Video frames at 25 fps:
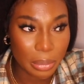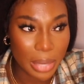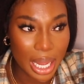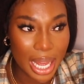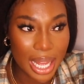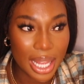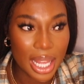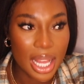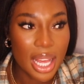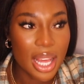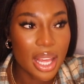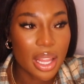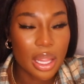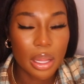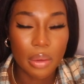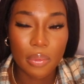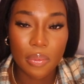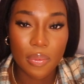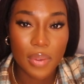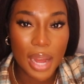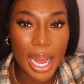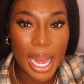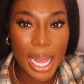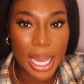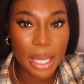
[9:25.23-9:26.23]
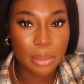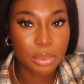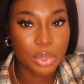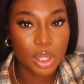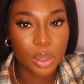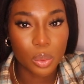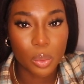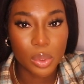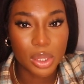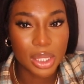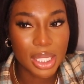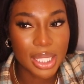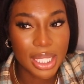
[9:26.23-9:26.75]
Like, the vibe
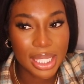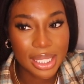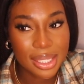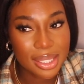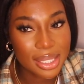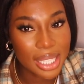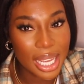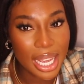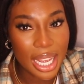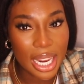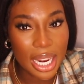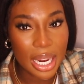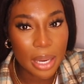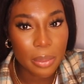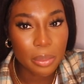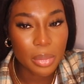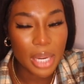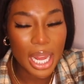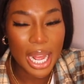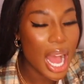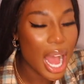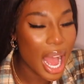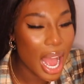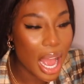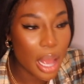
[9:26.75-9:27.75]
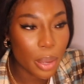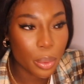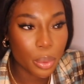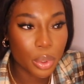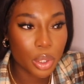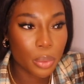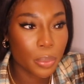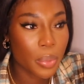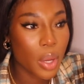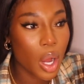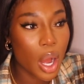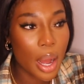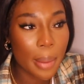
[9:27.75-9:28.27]
just wasn't the same. Like, I
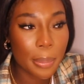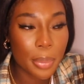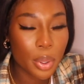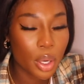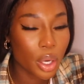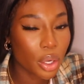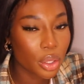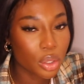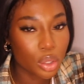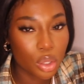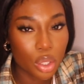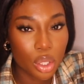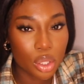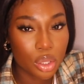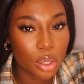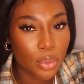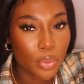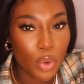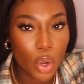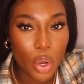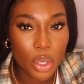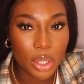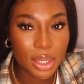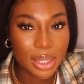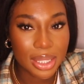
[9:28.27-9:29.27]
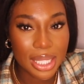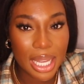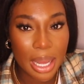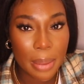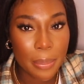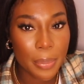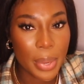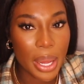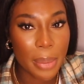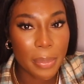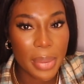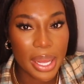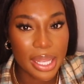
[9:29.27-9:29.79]
would upload loads of content
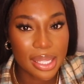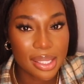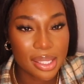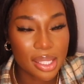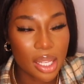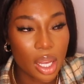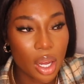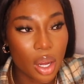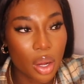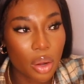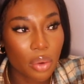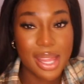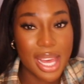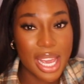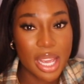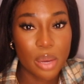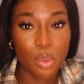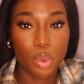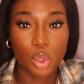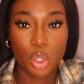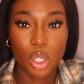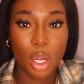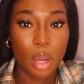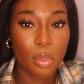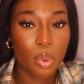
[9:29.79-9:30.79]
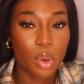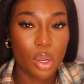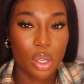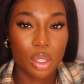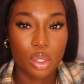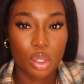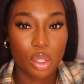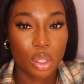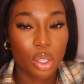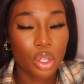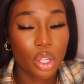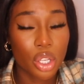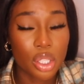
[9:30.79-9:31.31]
by myself. They would
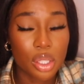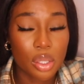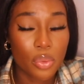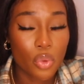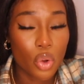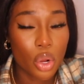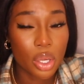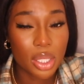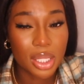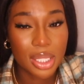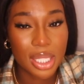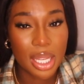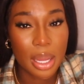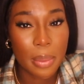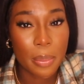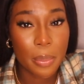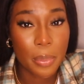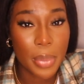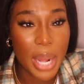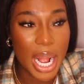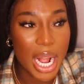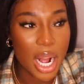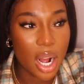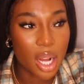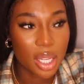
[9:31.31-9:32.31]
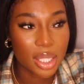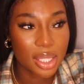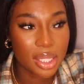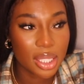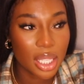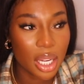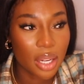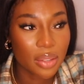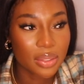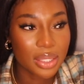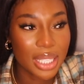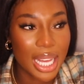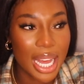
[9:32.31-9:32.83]
upload loads of content by
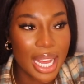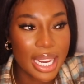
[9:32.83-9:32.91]
ourselves.